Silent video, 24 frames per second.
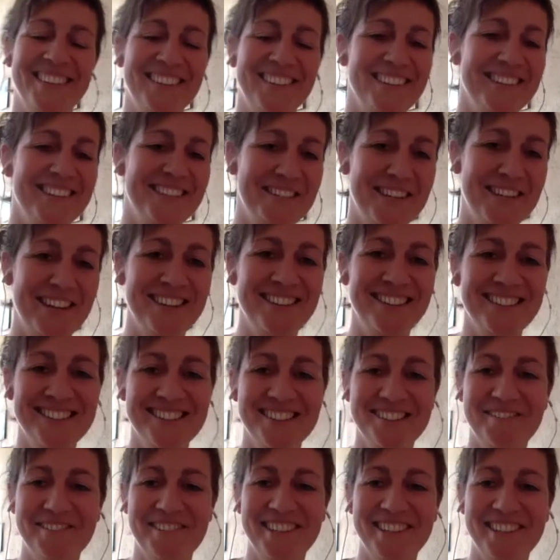this
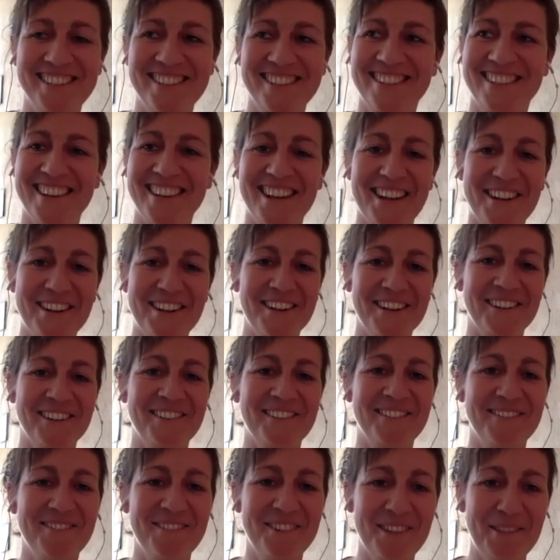sentence really stuck
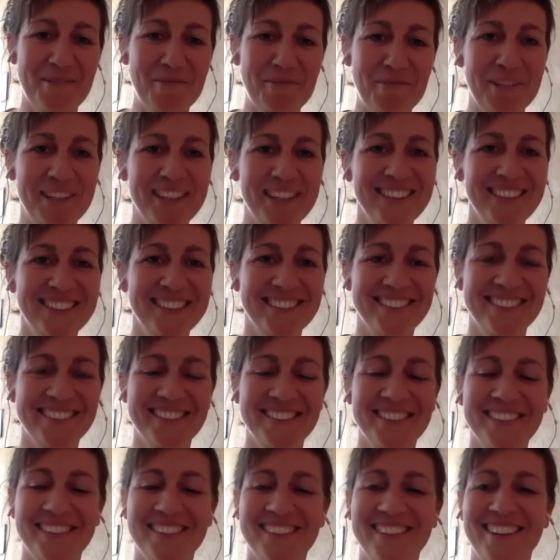with me
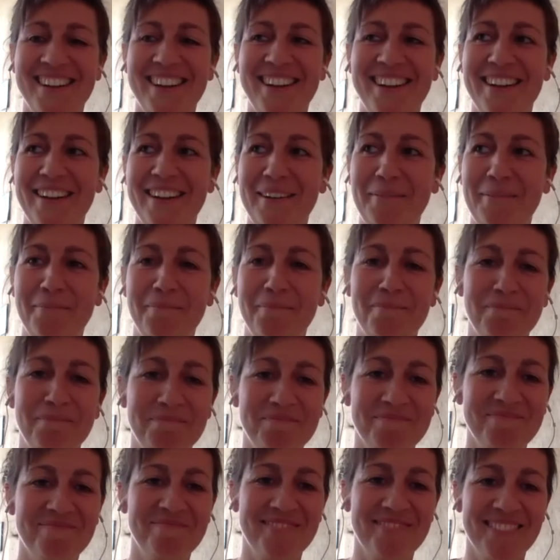um,
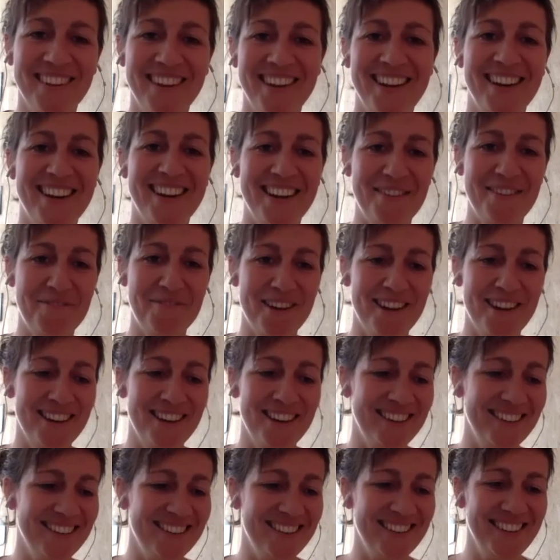and i find
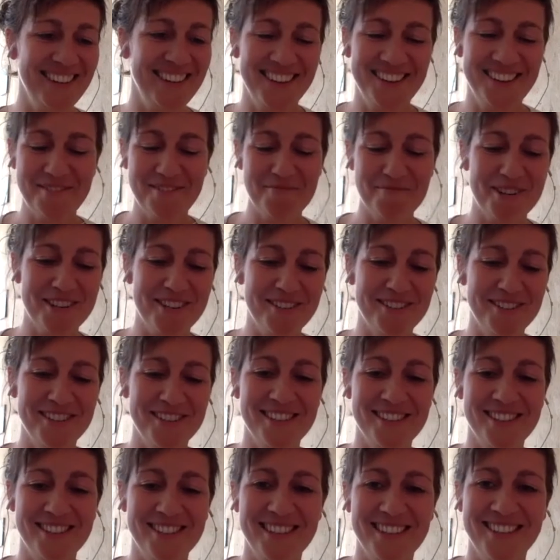that like what you
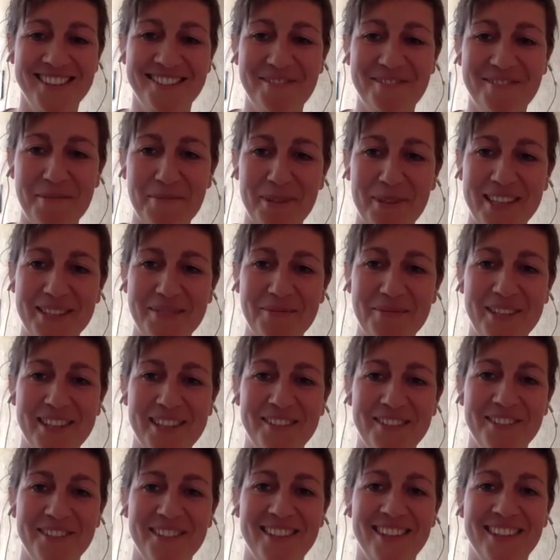just said reminds me
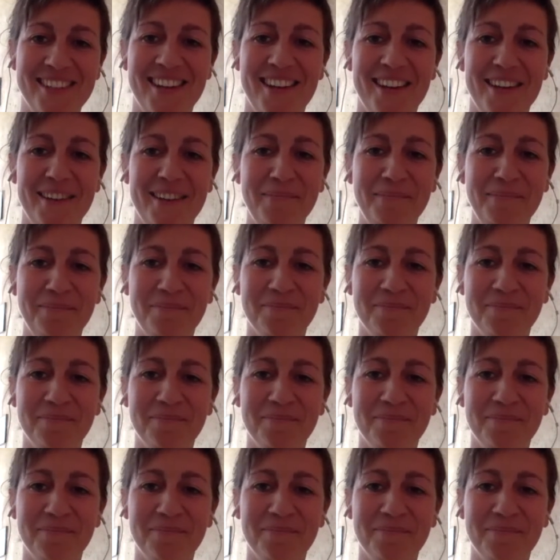of it again